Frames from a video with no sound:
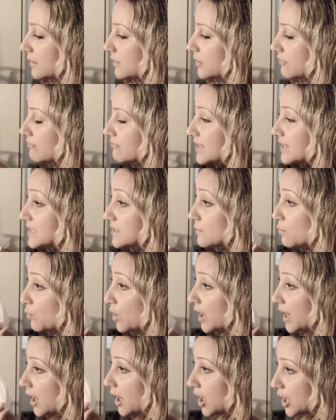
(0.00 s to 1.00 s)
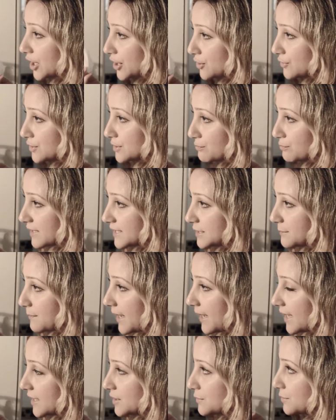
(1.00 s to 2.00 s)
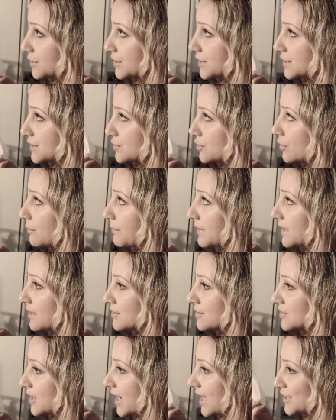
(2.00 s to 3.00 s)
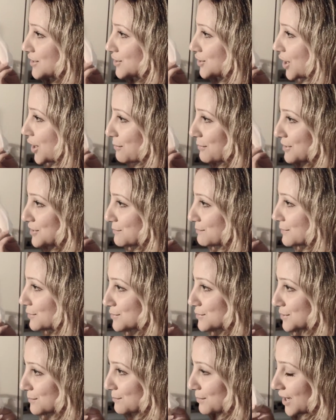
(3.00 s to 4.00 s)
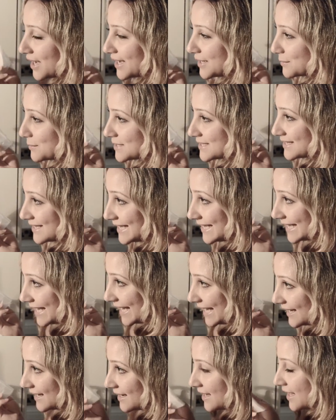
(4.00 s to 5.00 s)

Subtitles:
The reason why I used breast pads was not because I had so much milk supply and it was leaking.